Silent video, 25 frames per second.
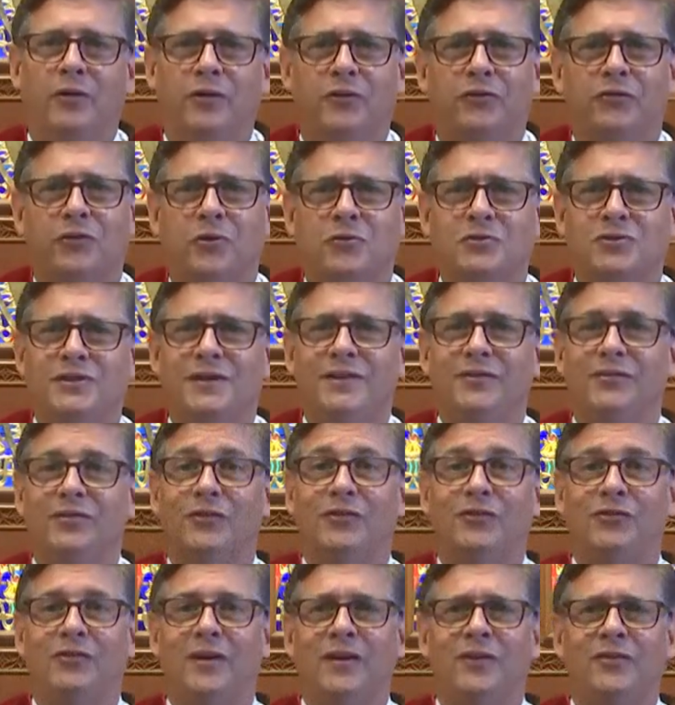And so
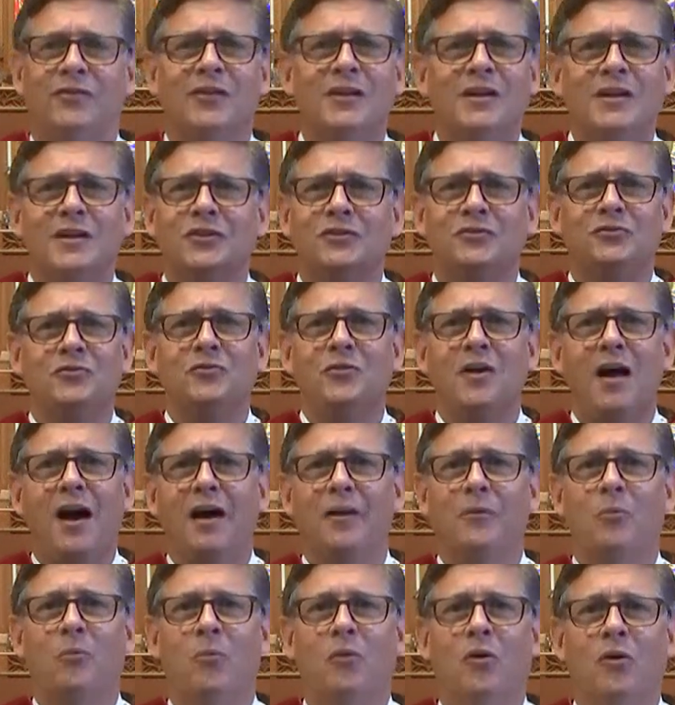Jesus says, Do
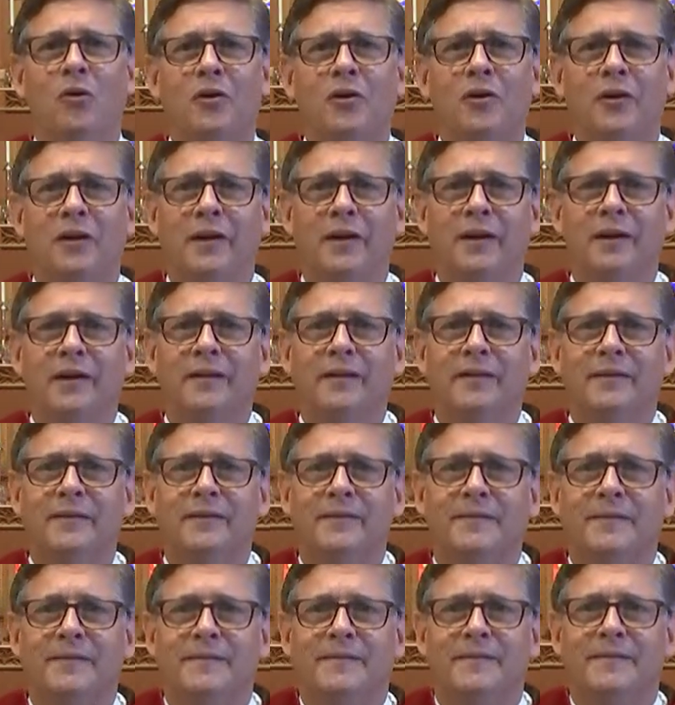not worry
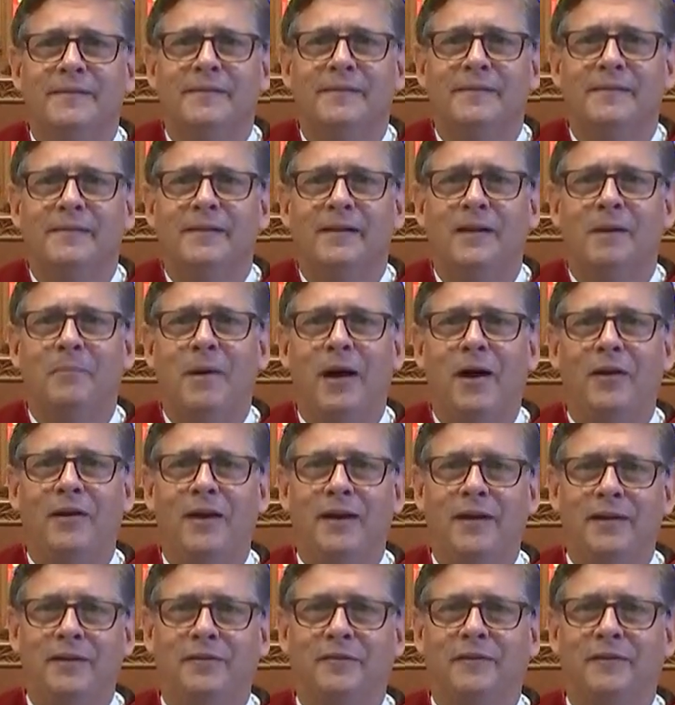about
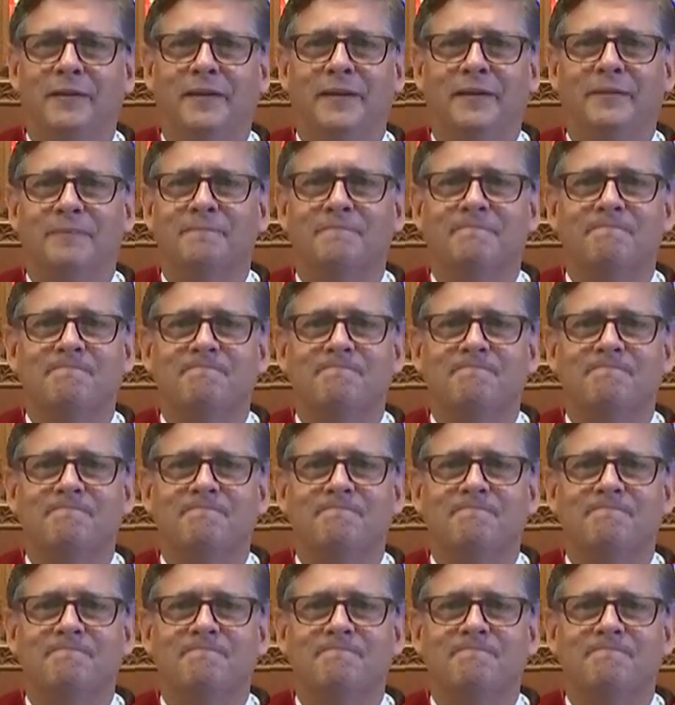anything,